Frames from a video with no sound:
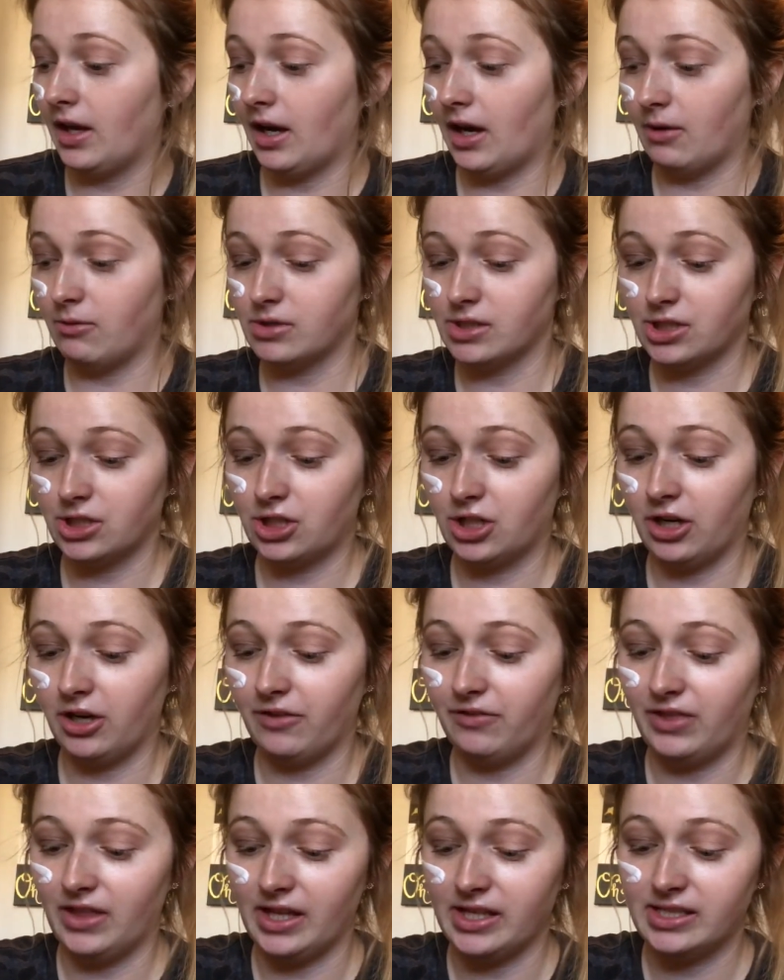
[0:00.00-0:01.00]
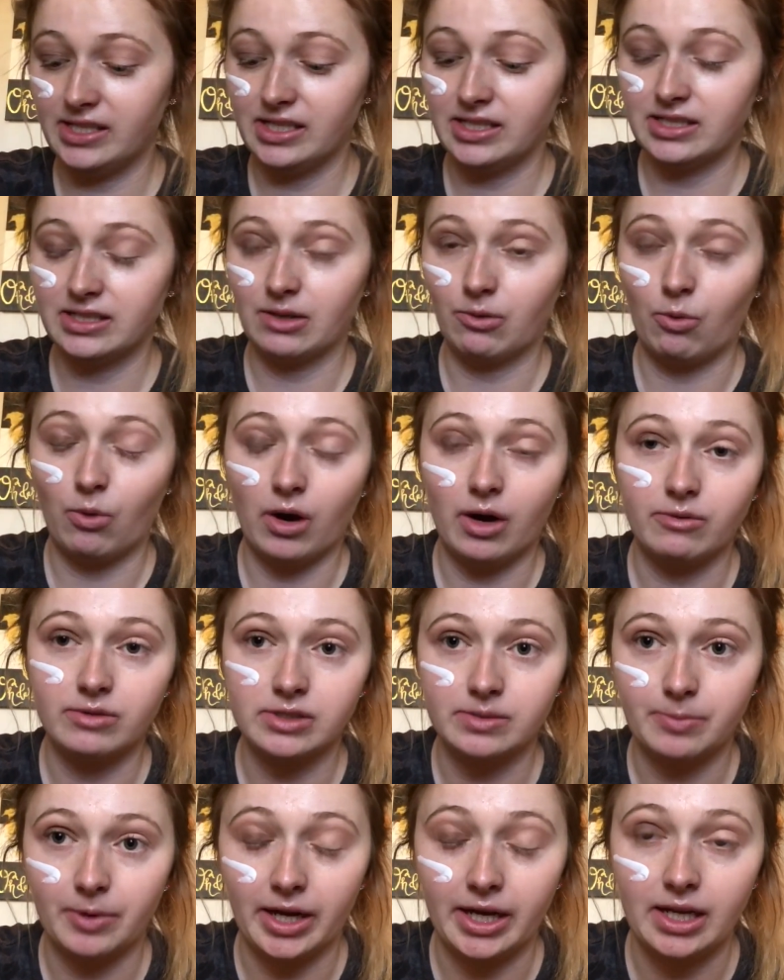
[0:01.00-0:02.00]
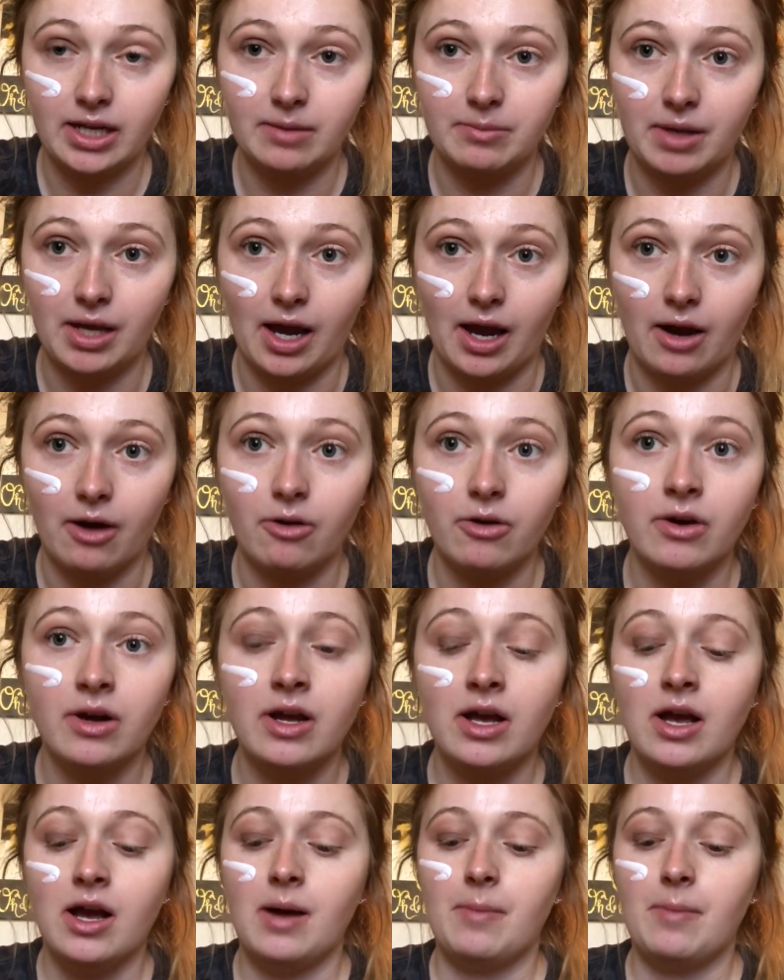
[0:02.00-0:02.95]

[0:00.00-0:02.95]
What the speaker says: I wasn't sure if this is what was breaking me out,